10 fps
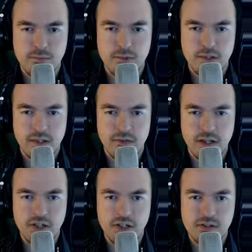
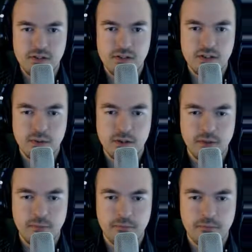Navigation? There we
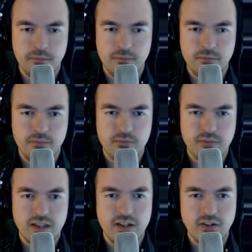go.
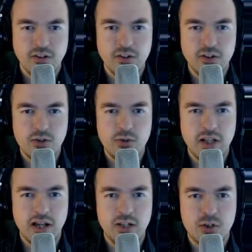You could do an
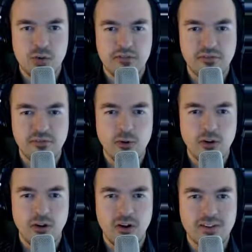actual
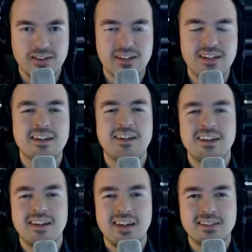full-on
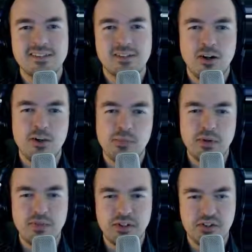
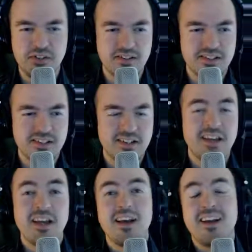in-cockpit mission.
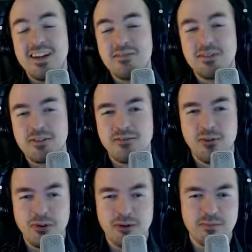Even a
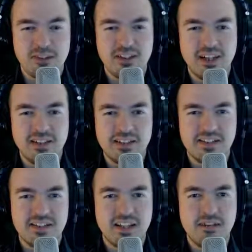full-on Mun landing,
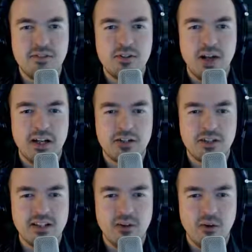because it gives you
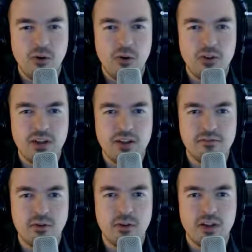actually all the
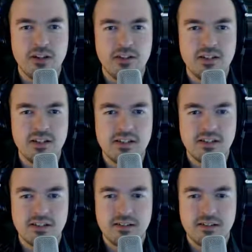info that you need.